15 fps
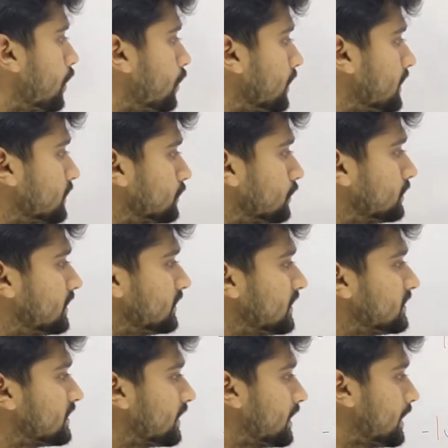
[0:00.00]
Okay, so
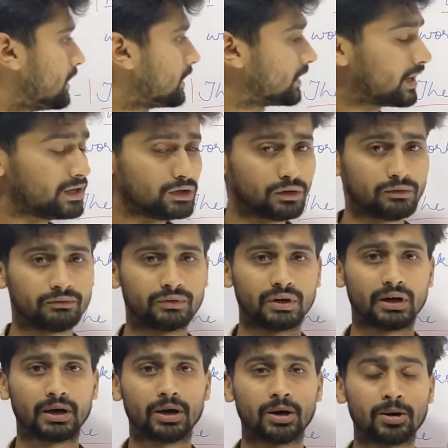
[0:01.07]
this is again a kind of
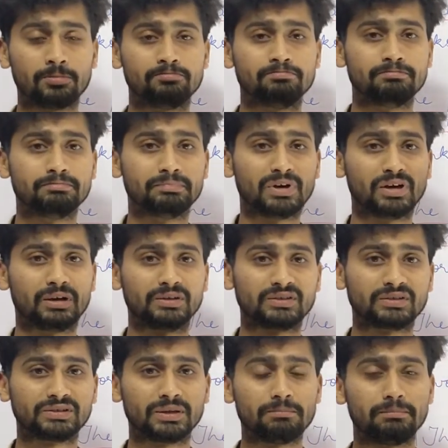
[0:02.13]

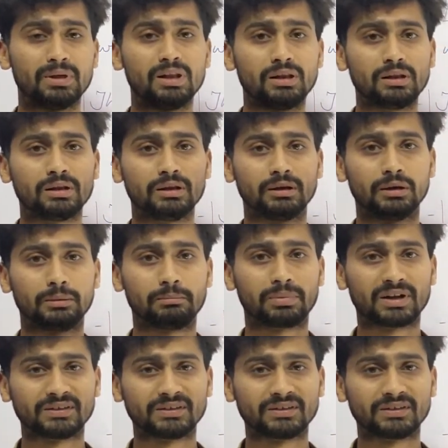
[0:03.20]
simple